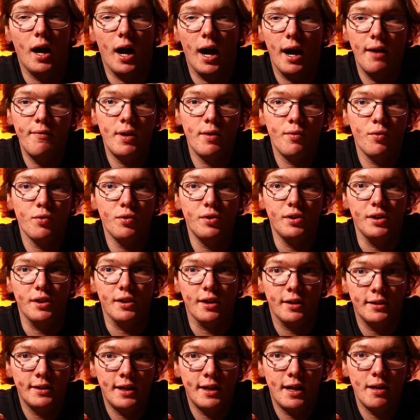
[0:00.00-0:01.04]
I've never really
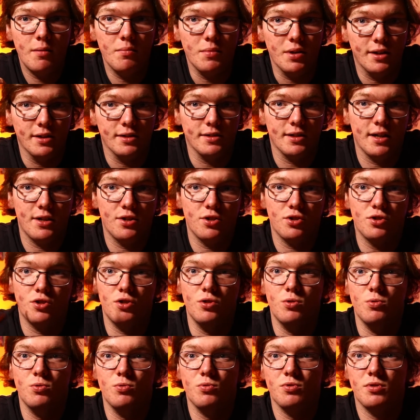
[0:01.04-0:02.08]
done that because I just
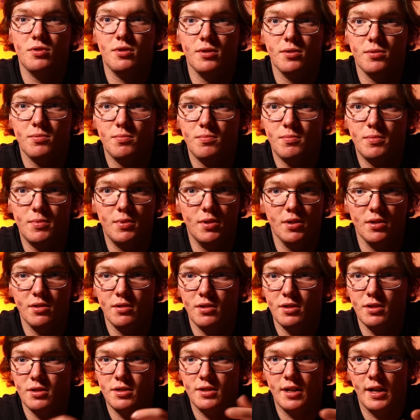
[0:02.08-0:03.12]
use
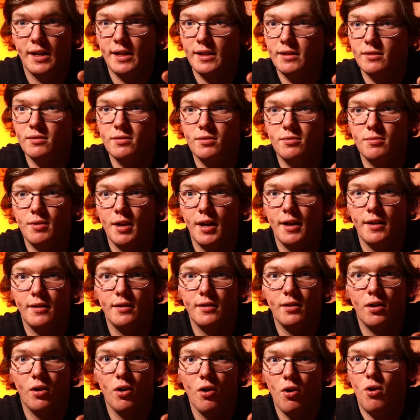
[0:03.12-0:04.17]
the settings
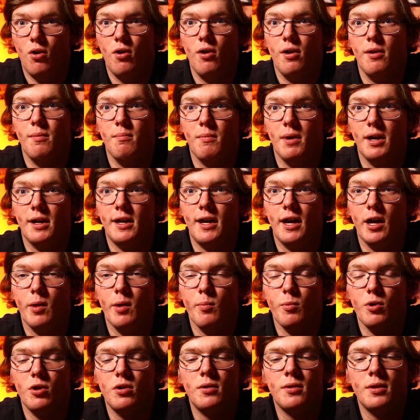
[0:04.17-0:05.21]
that are on my
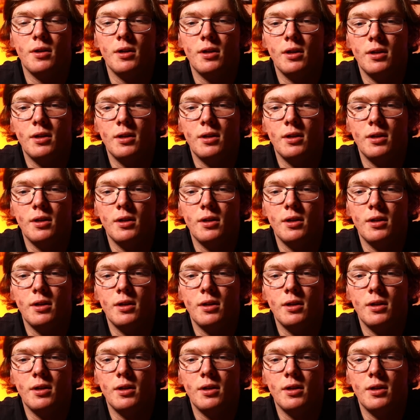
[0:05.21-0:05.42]
camera.